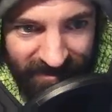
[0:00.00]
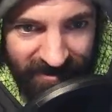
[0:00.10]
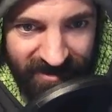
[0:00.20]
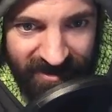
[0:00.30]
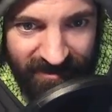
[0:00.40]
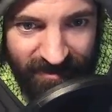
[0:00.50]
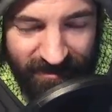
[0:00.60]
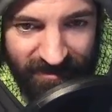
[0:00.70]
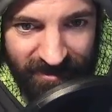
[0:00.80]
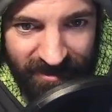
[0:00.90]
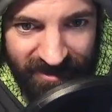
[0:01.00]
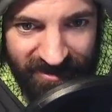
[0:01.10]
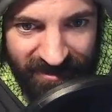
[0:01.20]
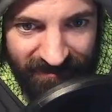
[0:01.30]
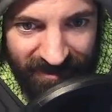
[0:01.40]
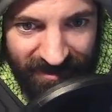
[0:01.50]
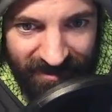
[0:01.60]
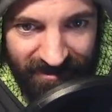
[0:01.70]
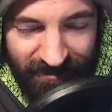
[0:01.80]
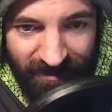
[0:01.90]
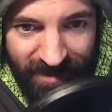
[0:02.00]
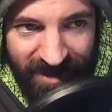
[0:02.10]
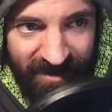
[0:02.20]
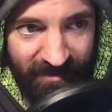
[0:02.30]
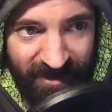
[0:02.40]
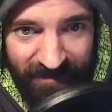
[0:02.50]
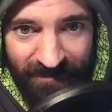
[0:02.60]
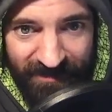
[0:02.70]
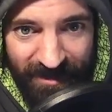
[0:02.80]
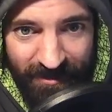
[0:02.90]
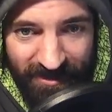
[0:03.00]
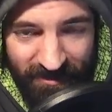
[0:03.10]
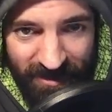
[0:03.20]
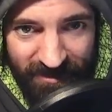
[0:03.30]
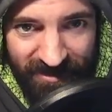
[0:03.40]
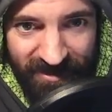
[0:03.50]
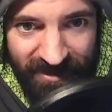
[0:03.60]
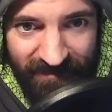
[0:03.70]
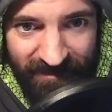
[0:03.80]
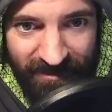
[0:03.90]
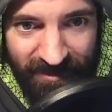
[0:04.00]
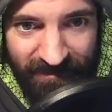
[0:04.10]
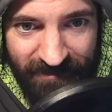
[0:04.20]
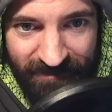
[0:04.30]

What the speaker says: So that's kind of what I'm doing here. I just left that there to remind me. That was what I was thinking of doing.